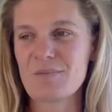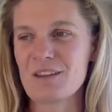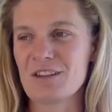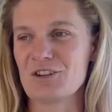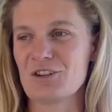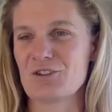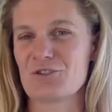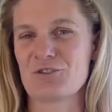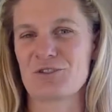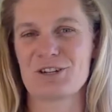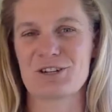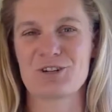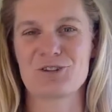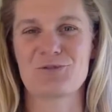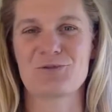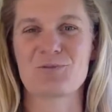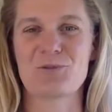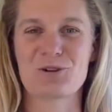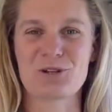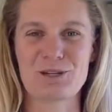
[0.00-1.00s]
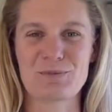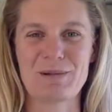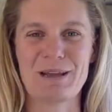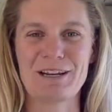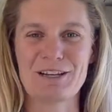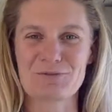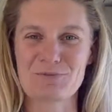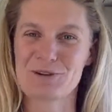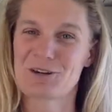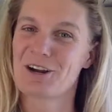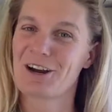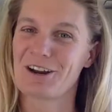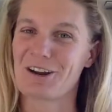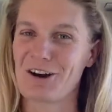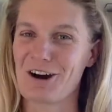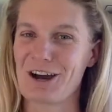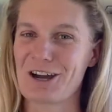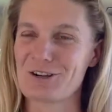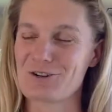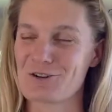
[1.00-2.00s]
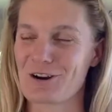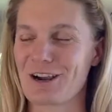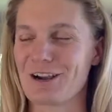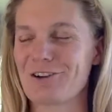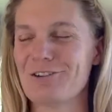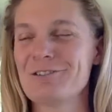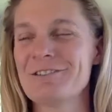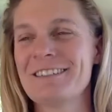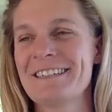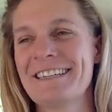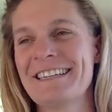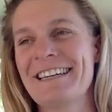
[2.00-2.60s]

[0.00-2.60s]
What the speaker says: Your traditional project management kind of iron triangle.